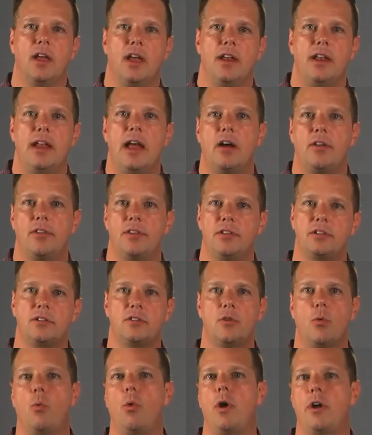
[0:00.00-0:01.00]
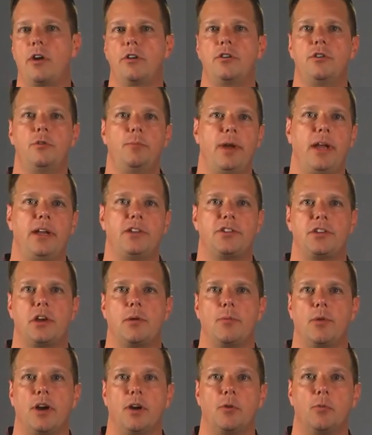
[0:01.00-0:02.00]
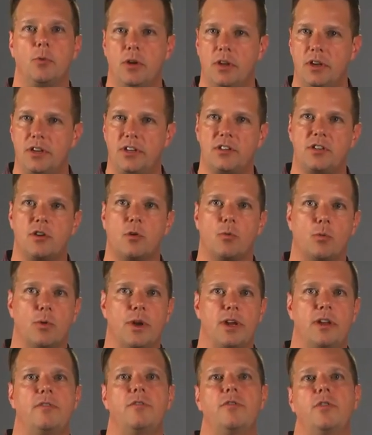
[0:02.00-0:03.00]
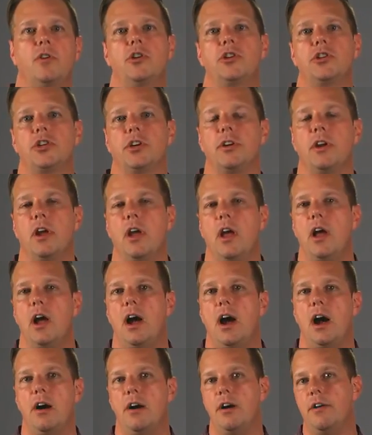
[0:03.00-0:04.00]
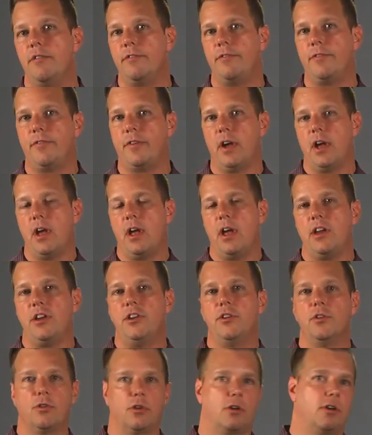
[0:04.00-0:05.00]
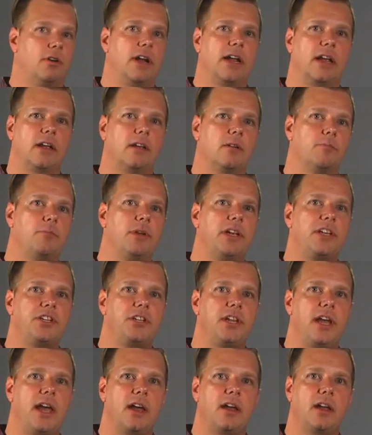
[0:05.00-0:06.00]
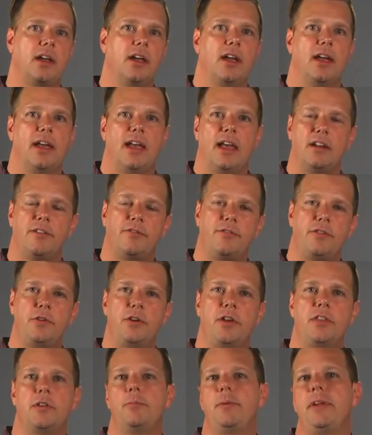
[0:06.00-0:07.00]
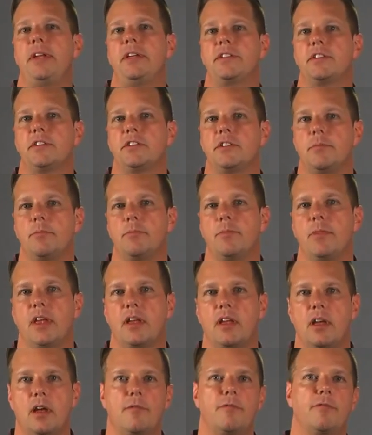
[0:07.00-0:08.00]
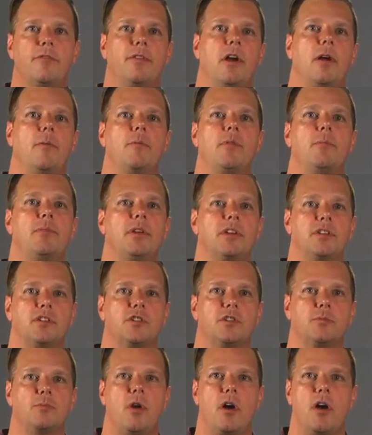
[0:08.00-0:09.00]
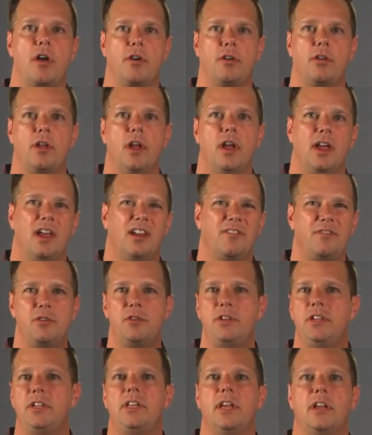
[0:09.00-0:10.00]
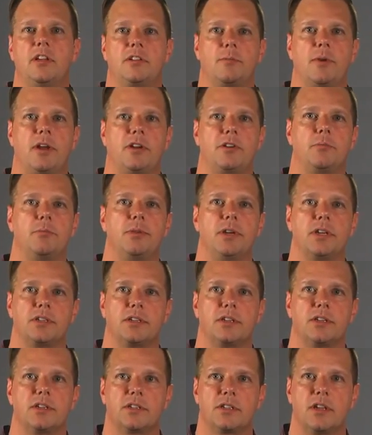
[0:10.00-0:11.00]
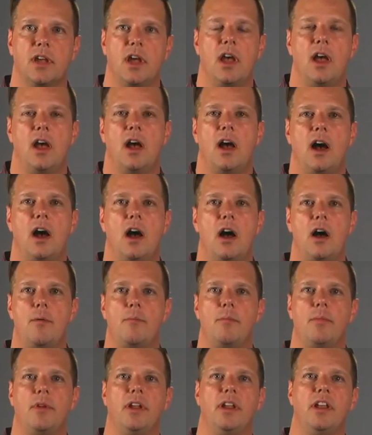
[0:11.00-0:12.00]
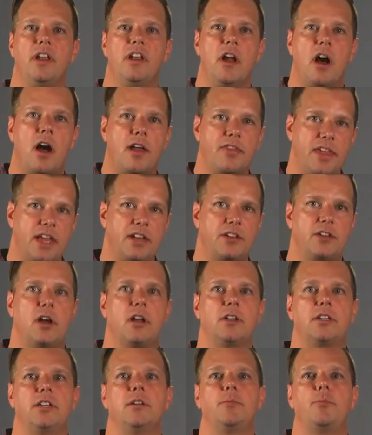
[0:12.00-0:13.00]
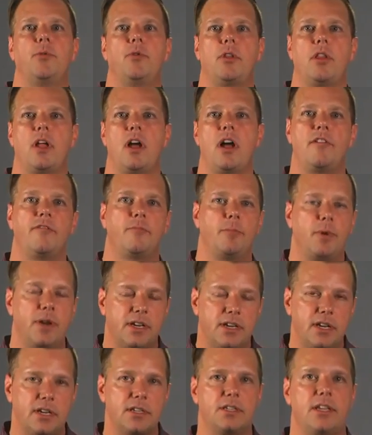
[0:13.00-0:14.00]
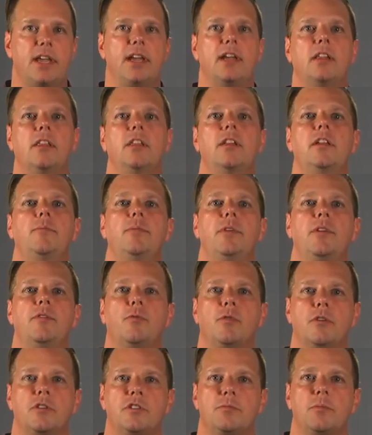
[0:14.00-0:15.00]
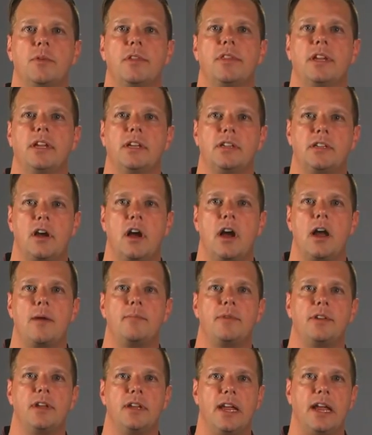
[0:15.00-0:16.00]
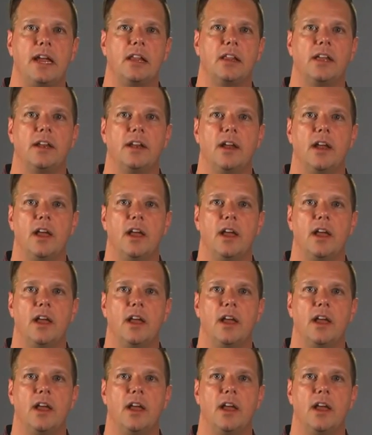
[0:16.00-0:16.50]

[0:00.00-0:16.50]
Now, this is a 1 or 2 page summary, really just a written version of your pitch deck and a few other pieces that come from the business model and a few details about your business. Not that daunting to pull off, but it does take a little bit of wordsmithing and time to nail it.